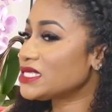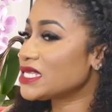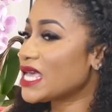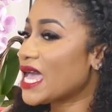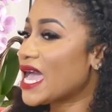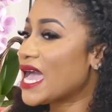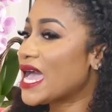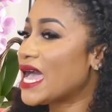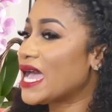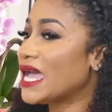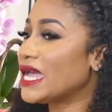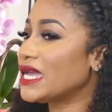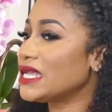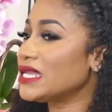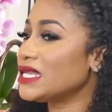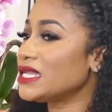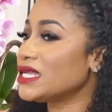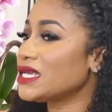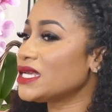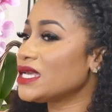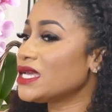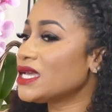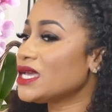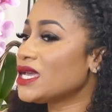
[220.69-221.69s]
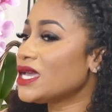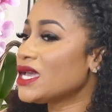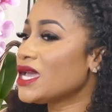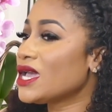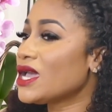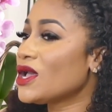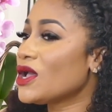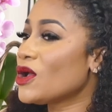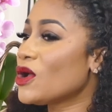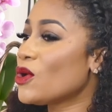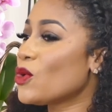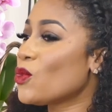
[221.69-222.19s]
And
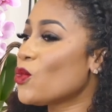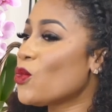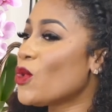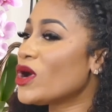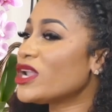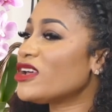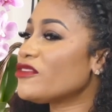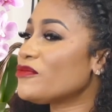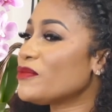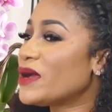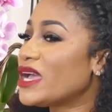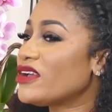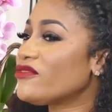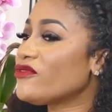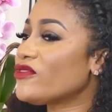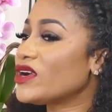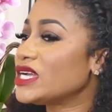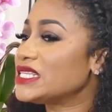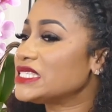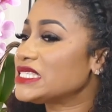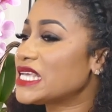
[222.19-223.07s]
one of my friends